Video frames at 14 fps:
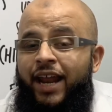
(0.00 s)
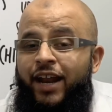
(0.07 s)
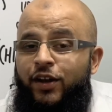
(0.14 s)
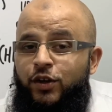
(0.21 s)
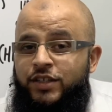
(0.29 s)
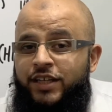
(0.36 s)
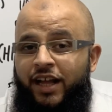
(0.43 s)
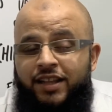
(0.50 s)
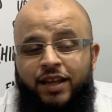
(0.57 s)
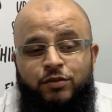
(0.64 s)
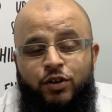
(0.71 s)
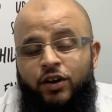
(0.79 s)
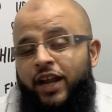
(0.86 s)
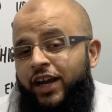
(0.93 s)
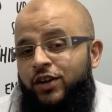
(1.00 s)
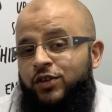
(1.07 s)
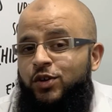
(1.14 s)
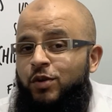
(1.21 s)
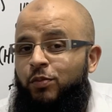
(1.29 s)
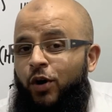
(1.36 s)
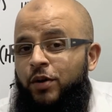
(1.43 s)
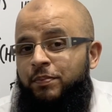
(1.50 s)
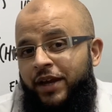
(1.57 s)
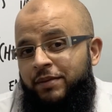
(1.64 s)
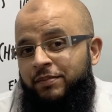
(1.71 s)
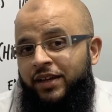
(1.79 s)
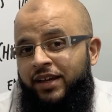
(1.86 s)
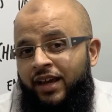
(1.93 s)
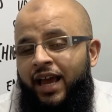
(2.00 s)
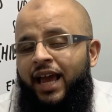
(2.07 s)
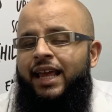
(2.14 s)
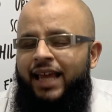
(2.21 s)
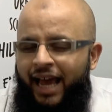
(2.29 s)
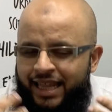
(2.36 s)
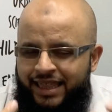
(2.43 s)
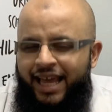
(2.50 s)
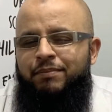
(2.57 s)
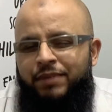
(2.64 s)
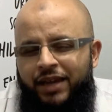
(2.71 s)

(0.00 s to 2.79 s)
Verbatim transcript: And then you tell them you're like a newborn baby. And that